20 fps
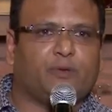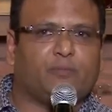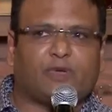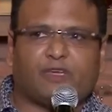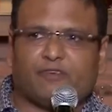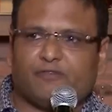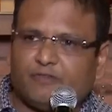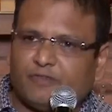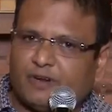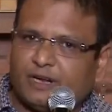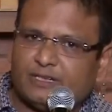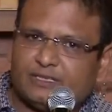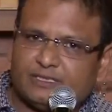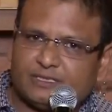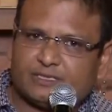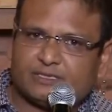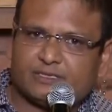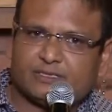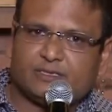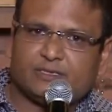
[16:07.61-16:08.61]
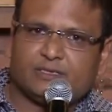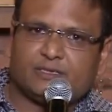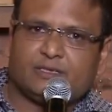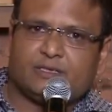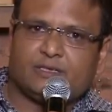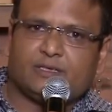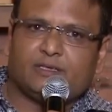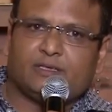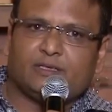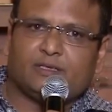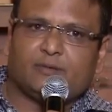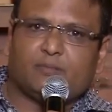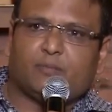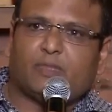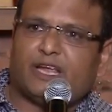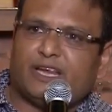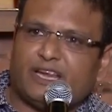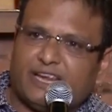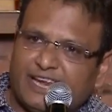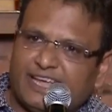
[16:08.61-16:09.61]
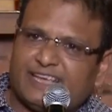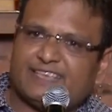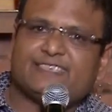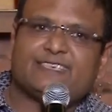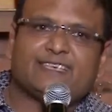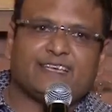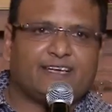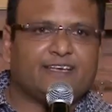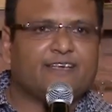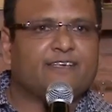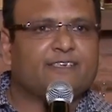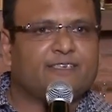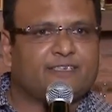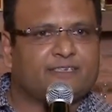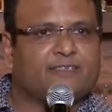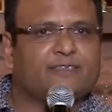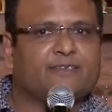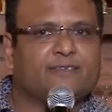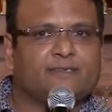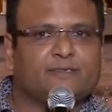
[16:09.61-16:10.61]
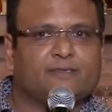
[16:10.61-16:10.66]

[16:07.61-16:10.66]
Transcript: My friends, my naysayers,